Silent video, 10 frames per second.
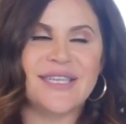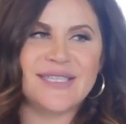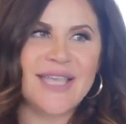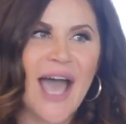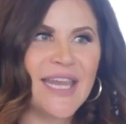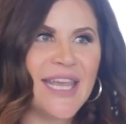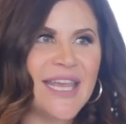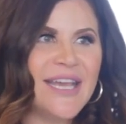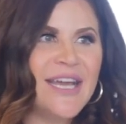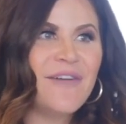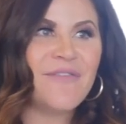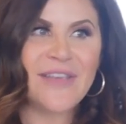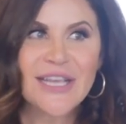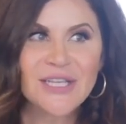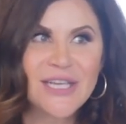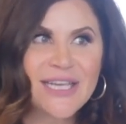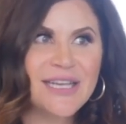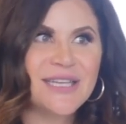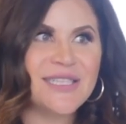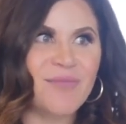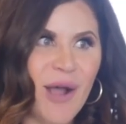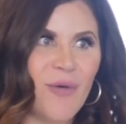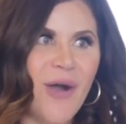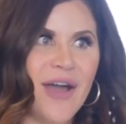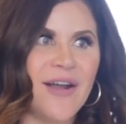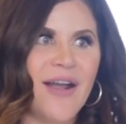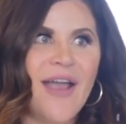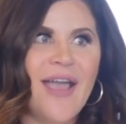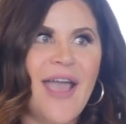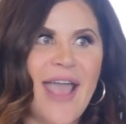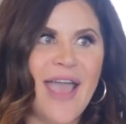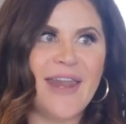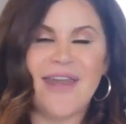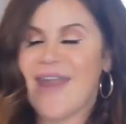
Dasani, Fiji, Smart water, and